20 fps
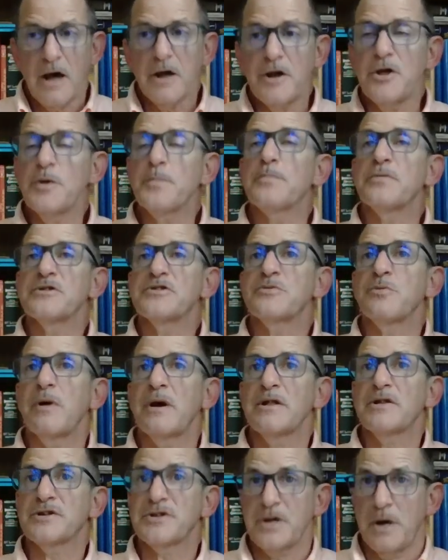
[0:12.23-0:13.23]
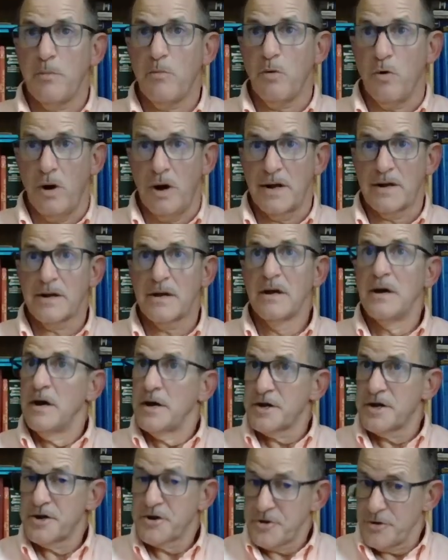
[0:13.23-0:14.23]
How do you persuade someone
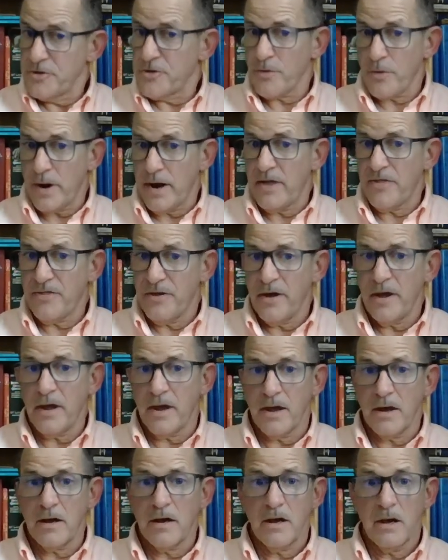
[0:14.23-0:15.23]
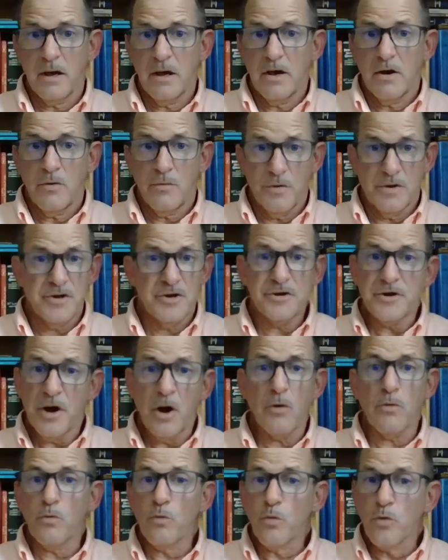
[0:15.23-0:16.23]
to do the right thing when you
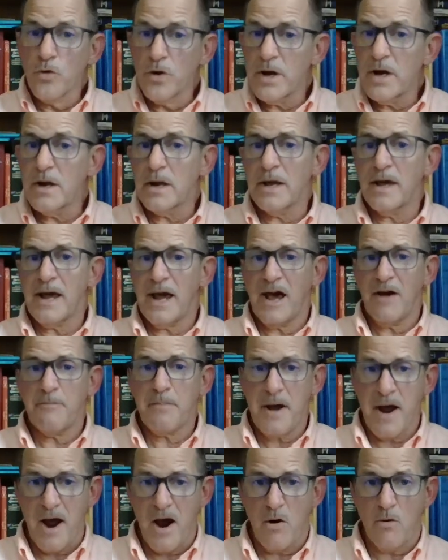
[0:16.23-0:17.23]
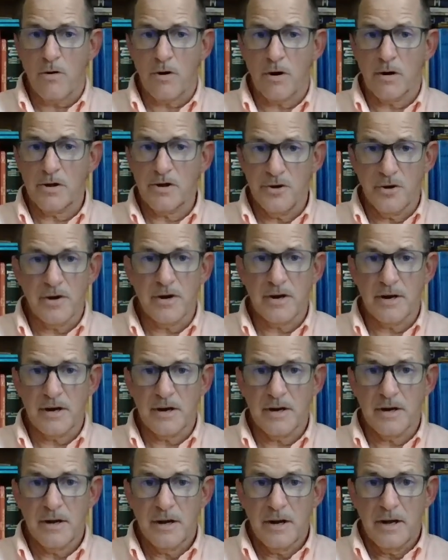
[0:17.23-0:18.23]
don't really have power you
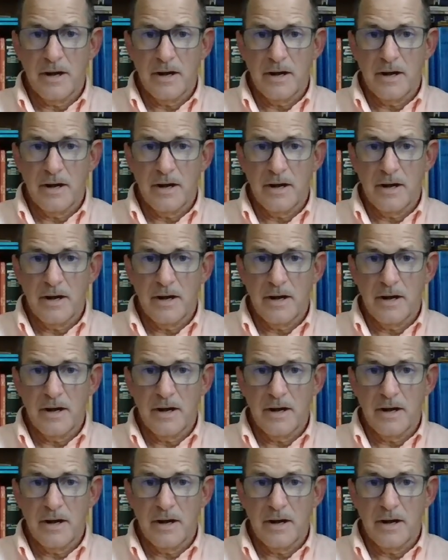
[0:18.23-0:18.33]
can